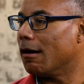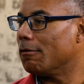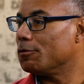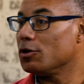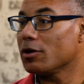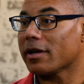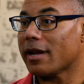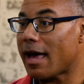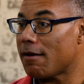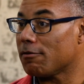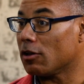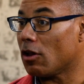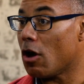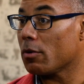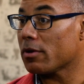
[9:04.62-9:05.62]
You can have,
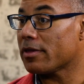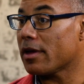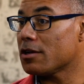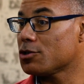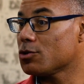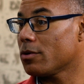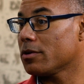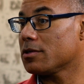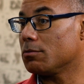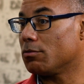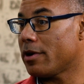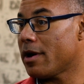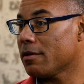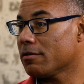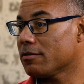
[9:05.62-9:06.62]
along with that, shortness of
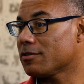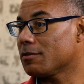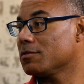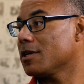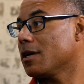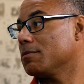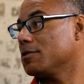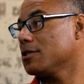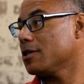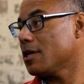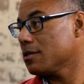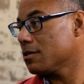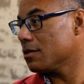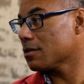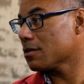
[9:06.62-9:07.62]
breath, sometimes
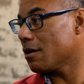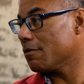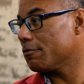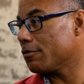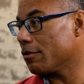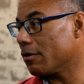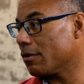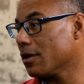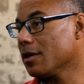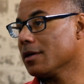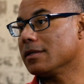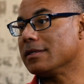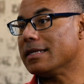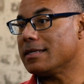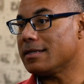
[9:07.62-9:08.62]
chest discomfort,
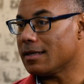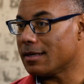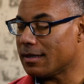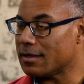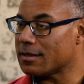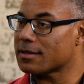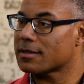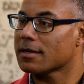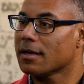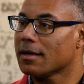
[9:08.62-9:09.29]
dizziness.